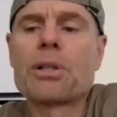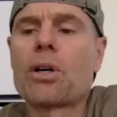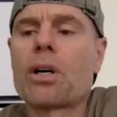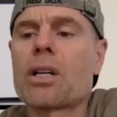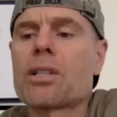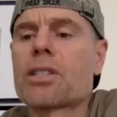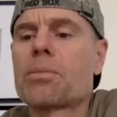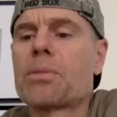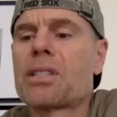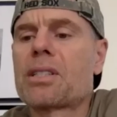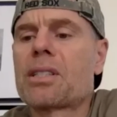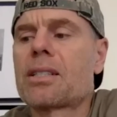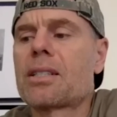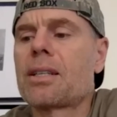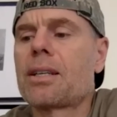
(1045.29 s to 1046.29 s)
awesome is
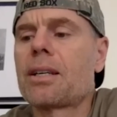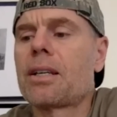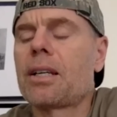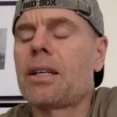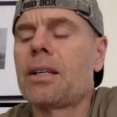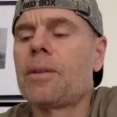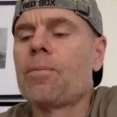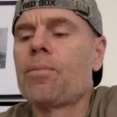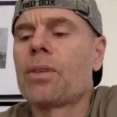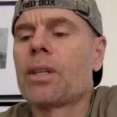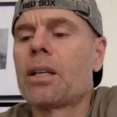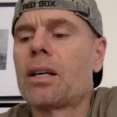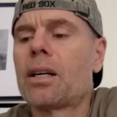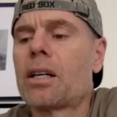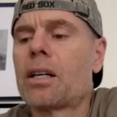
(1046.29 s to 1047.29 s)
to see,
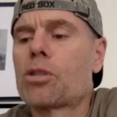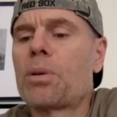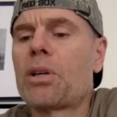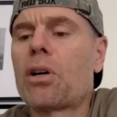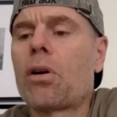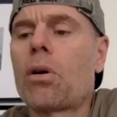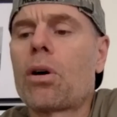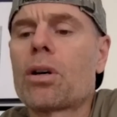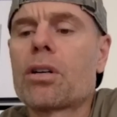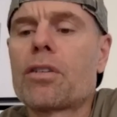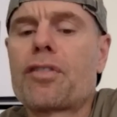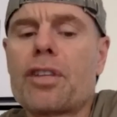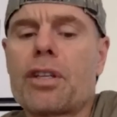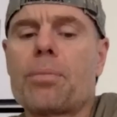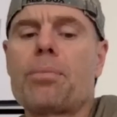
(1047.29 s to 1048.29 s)
it's been harder
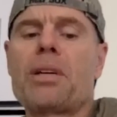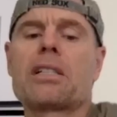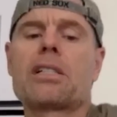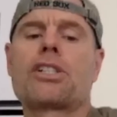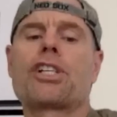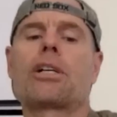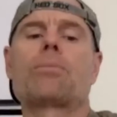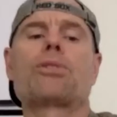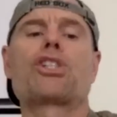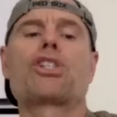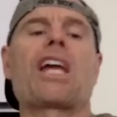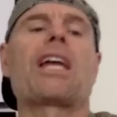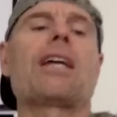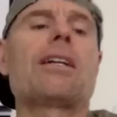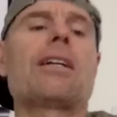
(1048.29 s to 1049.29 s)
for the big gym
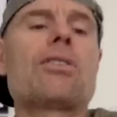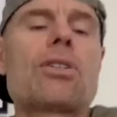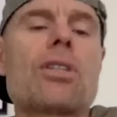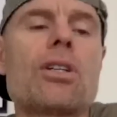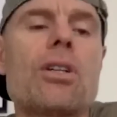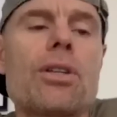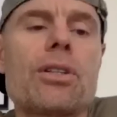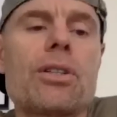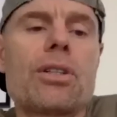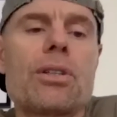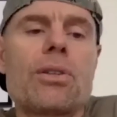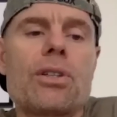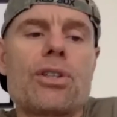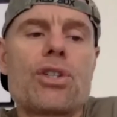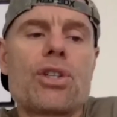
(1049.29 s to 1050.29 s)
chains, you know,
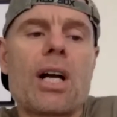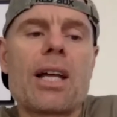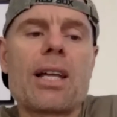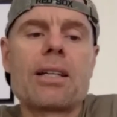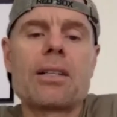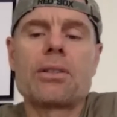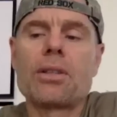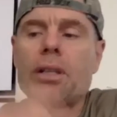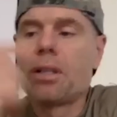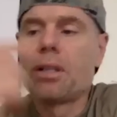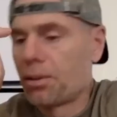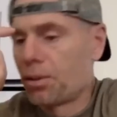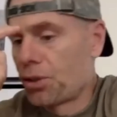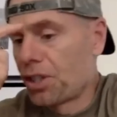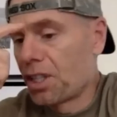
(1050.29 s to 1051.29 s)
the giant
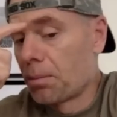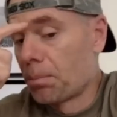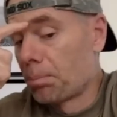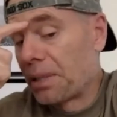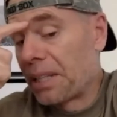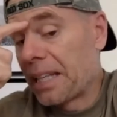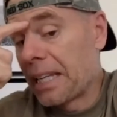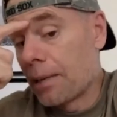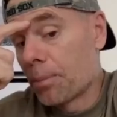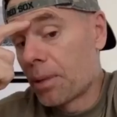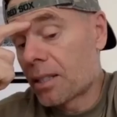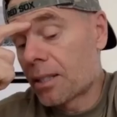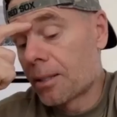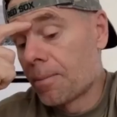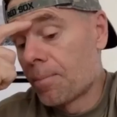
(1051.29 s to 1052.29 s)
gym
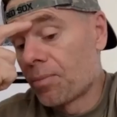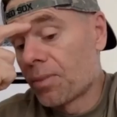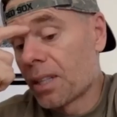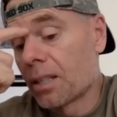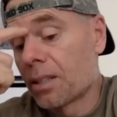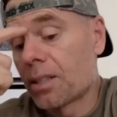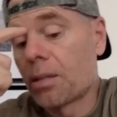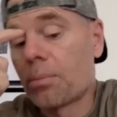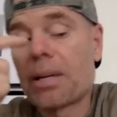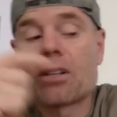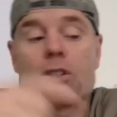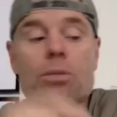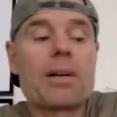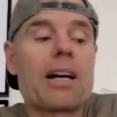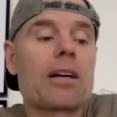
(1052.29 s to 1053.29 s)
behemoths to
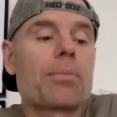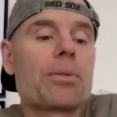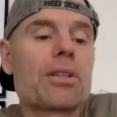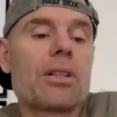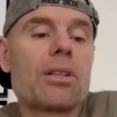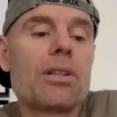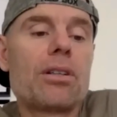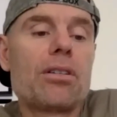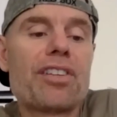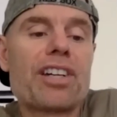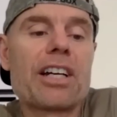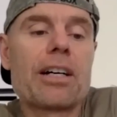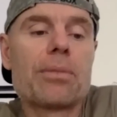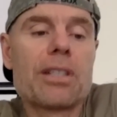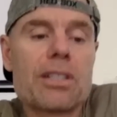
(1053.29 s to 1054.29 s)
bounce back, but the little
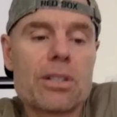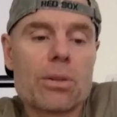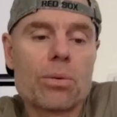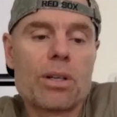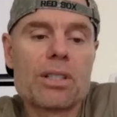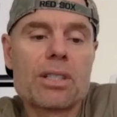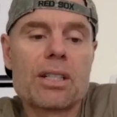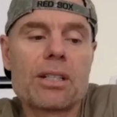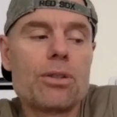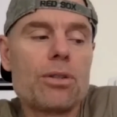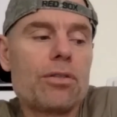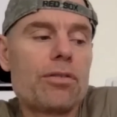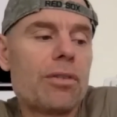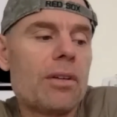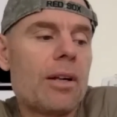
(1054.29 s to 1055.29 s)
families, the ones that
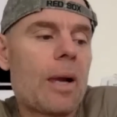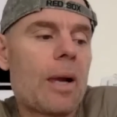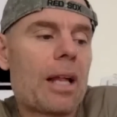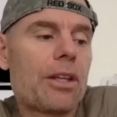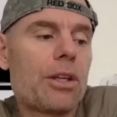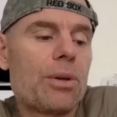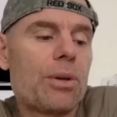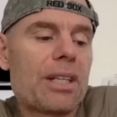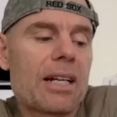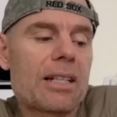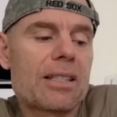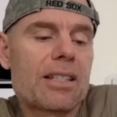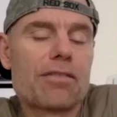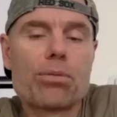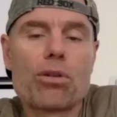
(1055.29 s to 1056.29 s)
you and
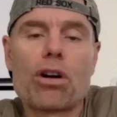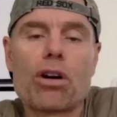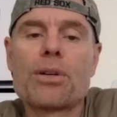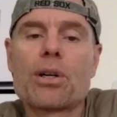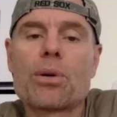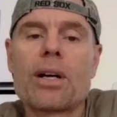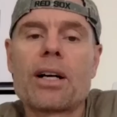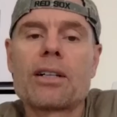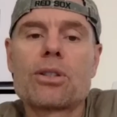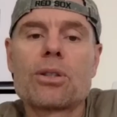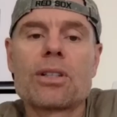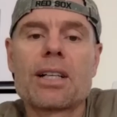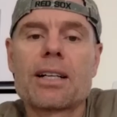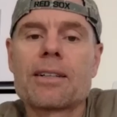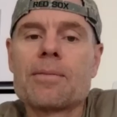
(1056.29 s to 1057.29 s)
Yancy have brought me around to,
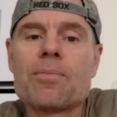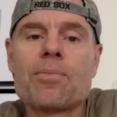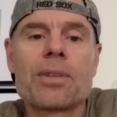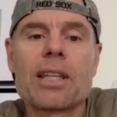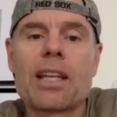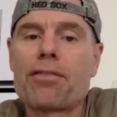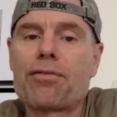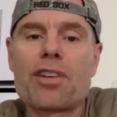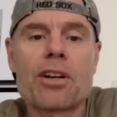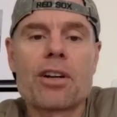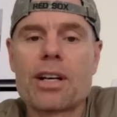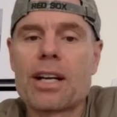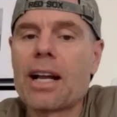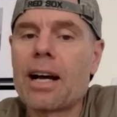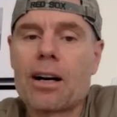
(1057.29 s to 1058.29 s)
like, they figured
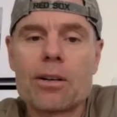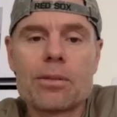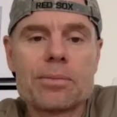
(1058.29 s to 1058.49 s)
it out.